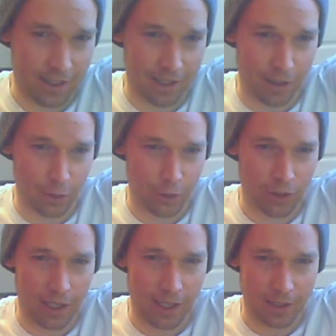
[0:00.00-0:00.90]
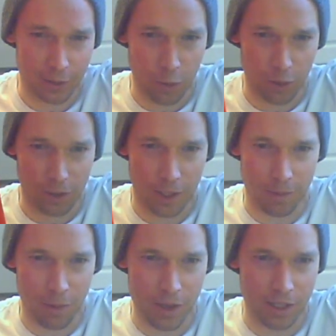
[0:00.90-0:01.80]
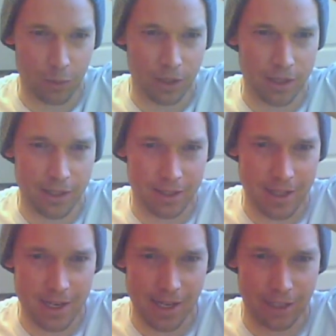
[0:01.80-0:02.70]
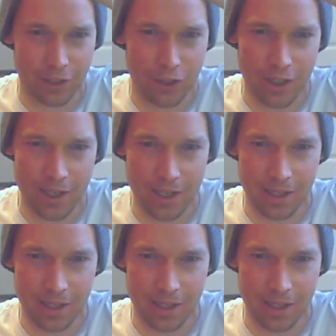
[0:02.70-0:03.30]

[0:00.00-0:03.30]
Now they're trying to score a lot of points with these ESG,